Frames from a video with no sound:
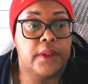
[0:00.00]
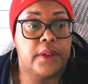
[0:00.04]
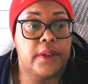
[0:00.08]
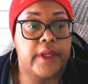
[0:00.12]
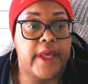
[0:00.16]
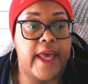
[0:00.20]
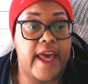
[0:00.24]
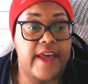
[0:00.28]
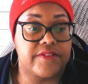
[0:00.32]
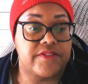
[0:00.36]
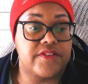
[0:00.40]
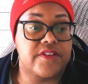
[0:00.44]

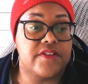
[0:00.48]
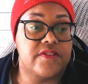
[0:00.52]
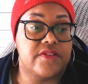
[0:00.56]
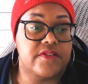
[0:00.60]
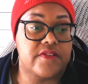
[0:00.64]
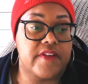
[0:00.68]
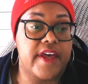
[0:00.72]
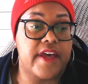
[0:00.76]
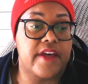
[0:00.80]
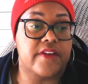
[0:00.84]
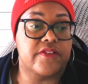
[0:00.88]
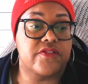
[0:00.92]
As he
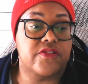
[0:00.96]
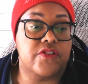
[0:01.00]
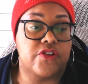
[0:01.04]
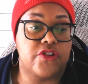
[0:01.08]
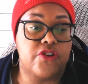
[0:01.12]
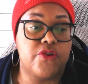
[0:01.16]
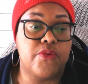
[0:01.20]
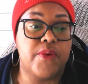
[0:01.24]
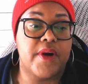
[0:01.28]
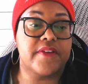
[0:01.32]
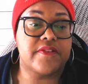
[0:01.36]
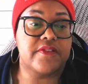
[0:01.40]
says, the
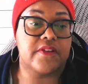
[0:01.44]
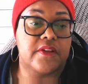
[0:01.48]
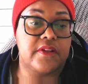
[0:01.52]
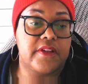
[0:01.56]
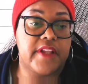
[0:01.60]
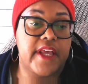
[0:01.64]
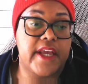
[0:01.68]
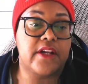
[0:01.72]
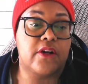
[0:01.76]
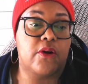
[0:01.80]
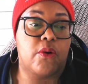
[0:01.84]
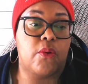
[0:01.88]
US and
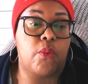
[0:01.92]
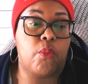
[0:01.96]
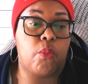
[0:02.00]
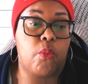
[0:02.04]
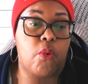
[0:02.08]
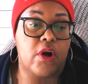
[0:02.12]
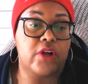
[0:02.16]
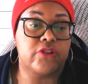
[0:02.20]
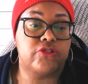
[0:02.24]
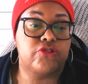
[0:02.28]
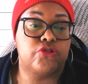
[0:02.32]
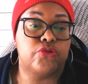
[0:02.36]
NATO
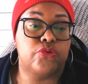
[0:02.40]
want